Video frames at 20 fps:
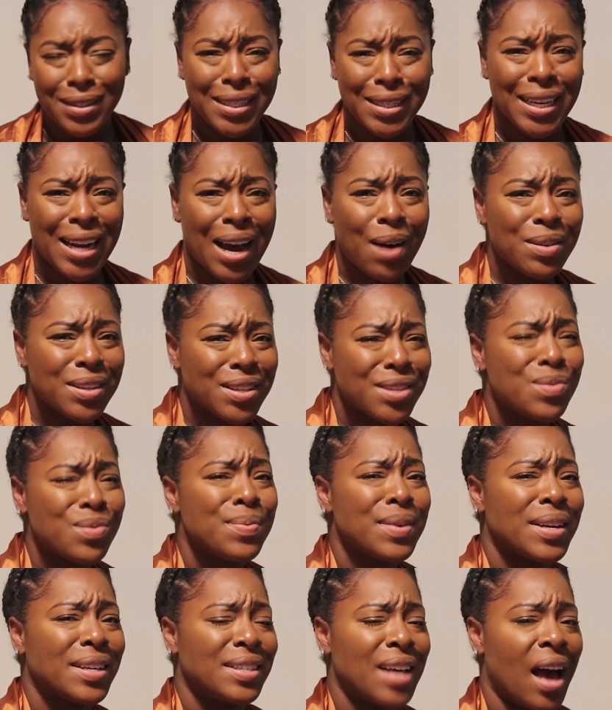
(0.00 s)
I was
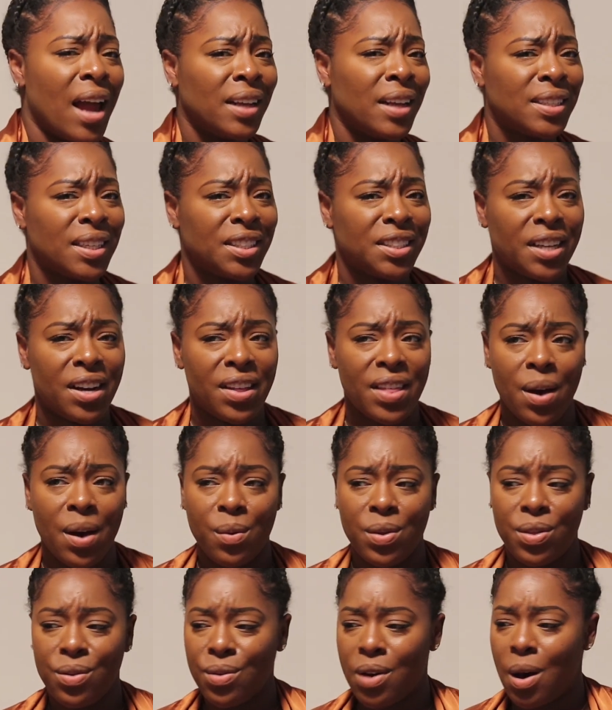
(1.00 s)
super excited to share that
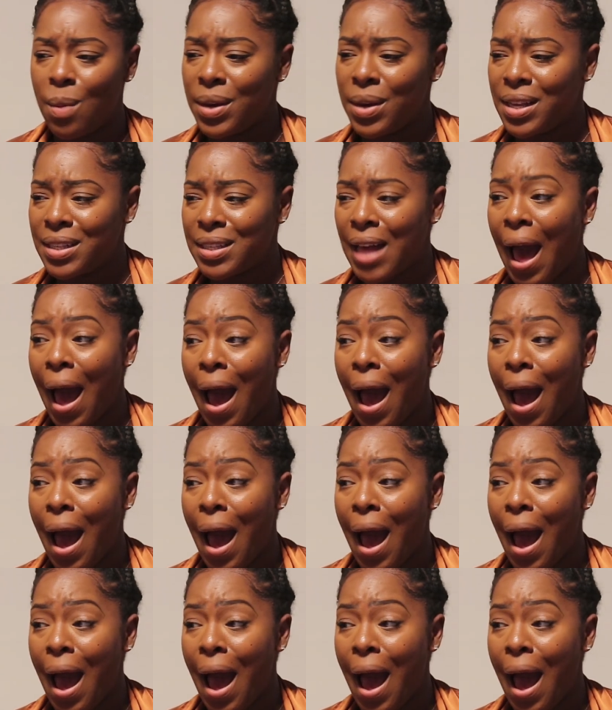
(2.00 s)
with you all because